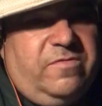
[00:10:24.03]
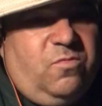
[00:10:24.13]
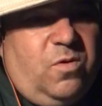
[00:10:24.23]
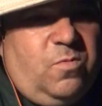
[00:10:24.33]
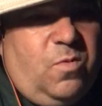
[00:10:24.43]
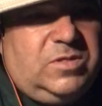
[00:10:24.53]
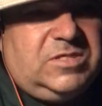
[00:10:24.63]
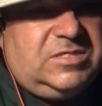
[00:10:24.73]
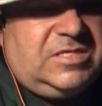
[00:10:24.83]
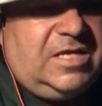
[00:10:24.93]
everyone wants,
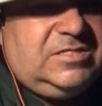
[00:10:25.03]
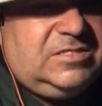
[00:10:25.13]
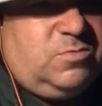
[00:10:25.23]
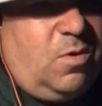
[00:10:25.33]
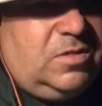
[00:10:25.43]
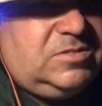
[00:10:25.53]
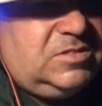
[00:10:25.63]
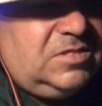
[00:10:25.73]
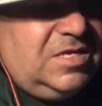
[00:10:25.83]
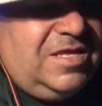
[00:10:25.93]
a sentence wants.